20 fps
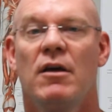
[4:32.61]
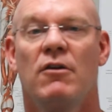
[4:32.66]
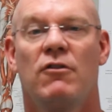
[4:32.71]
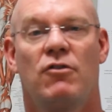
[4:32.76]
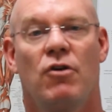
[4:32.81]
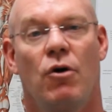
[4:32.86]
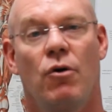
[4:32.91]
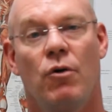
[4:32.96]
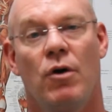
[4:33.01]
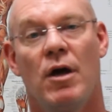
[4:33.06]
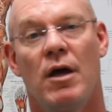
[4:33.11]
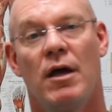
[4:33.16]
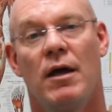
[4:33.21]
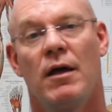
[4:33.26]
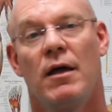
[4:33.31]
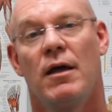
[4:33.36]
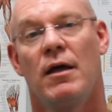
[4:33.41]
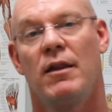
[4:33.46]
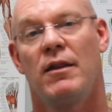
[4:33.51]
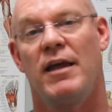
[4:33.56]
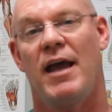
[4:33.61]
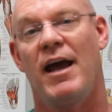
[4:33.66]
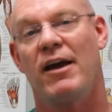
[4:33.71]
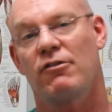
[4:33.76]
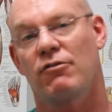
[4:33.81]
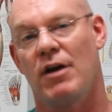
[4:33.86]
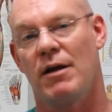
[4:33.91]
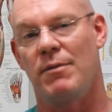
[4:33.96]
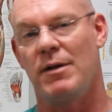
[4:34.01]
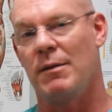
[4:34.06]
So the
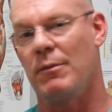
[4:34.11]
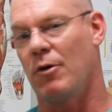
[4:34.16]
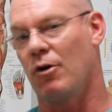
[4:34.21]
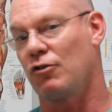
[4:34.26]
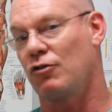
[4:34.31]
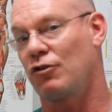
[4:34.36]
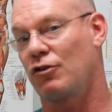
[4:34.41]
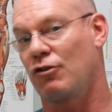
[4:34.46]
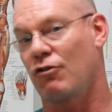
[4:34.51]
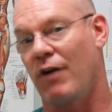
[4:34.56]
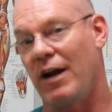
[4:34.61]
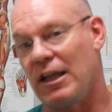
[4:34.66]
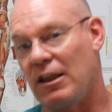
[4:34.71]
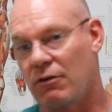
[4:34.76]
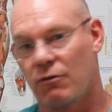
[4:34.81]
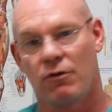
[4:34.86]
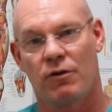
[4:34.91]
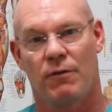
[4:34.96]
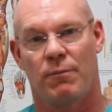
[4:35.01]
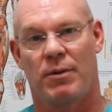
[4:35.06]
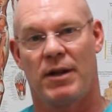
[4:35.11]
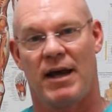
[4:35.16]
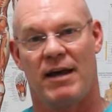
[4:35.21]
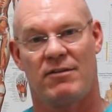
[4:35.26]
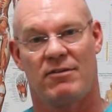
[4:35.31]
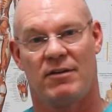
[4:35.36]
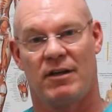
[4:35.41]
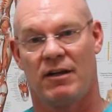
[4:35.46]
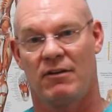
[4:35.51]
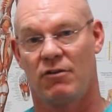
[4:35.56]
x-ray beam goes straight through the
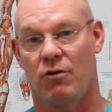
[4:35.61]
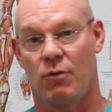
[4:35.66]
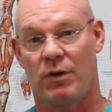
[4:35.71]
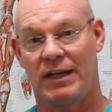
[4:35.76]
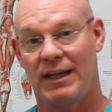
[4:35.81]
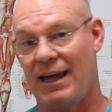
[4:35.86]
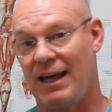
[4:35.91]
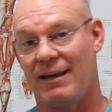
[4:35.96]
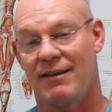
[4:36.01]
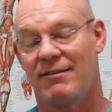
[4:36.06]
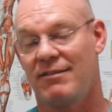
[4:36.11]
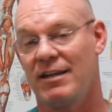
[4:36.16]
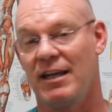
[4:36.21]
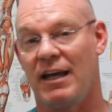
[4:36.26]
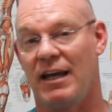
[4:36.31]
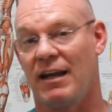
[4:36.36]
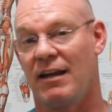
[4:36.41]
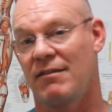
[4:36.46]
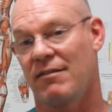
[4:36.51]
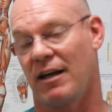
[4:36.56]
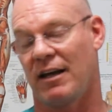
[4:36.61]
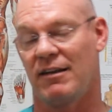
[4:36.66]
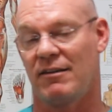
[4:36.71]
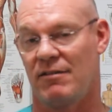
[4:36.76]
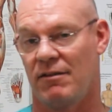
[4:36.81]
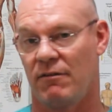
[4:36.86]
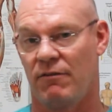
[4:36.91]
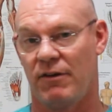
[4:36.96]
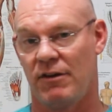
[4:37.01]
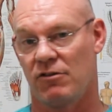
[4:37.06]
plastic, so we can't see it. It's like
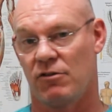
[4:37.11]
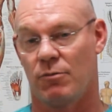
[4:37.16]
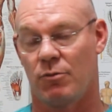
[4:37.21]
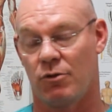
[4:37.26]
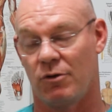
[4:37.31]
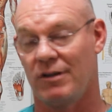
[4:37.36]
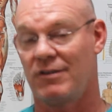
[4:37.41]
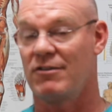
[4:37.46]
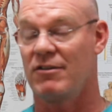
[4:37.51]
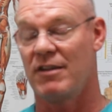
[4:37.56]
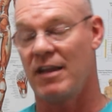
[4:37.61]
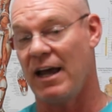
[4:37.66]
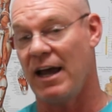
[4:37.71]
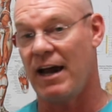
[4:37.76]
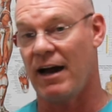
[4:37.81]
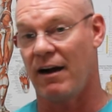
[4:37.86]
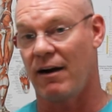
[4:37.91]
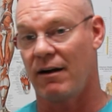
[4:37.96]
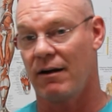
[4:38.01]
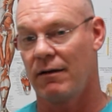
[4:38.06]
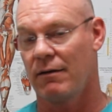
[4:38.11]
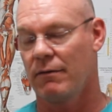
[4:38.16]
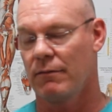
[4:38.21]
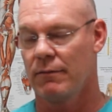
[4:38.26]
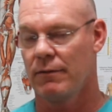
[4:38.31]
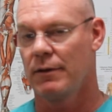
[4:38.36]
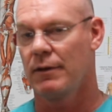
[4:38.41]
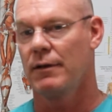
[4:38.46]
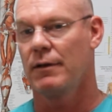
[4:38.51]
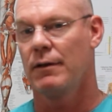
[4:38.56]
it's invisible. It's there,
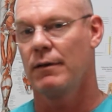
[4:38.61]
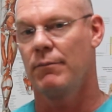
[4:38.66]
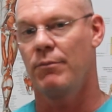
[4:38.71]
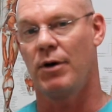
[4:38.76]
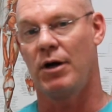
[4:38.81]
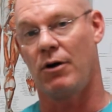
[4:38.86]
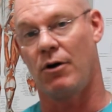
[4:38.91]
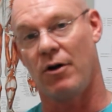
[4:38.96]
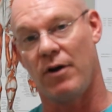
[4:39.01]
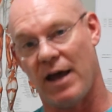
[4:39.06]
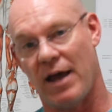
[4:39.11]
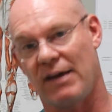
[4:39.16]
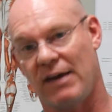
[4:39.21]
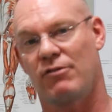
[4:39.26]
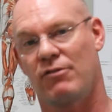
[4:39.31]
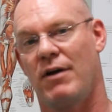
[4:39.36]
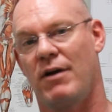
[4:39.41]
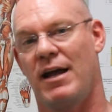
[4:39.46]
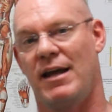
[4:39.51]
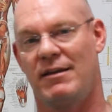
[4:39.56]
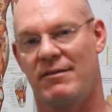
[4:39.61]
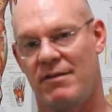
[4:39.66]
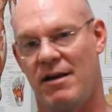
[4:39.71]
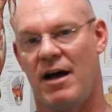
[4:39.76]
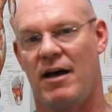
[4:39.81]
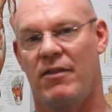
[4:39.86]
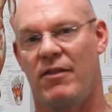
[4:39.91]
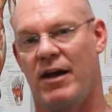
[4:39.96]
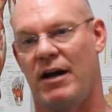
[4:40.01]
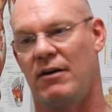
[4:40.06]
but on x-ray it's
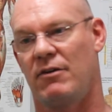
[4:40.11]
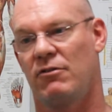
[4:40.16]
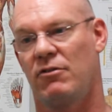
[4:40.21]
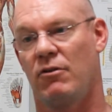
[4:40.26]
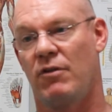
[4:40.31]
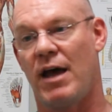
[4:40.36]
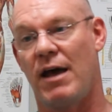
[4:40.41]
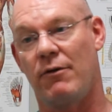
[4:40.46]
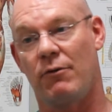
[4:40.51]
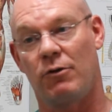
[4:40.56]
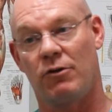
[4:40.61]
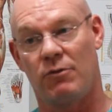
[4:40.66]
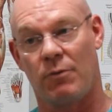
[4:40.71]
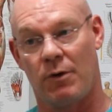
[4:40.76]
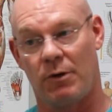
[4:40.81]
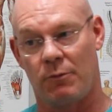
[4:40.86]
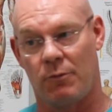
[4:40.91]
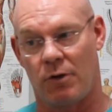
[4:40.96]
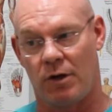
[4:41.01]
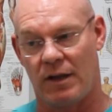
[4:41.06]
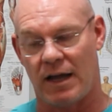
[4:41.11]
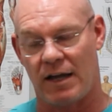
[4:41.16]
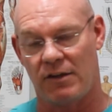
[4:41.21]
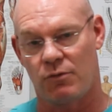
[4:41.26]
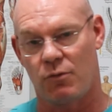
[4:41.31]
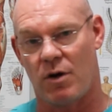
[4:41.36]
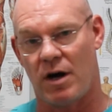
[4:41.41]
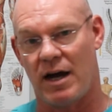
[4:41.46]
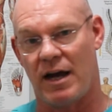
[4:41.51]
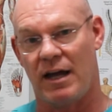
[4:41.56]
not there. So that was
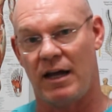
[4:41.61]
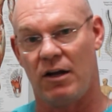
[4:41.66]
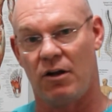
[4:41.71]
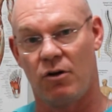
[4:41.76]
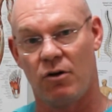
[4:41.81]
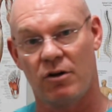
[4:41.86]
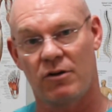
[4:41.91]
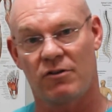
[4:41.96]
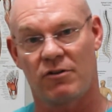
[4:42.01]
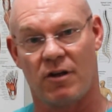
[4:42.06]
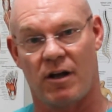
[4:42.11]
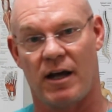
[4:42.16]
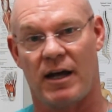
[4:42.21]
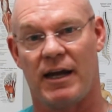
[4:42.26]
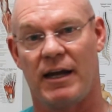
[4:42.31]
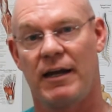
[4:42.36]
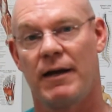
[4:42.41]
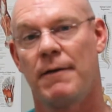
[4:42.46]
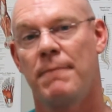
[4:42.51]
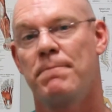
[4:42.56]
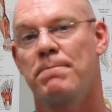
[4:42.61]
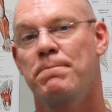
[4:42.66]
that's why it looks like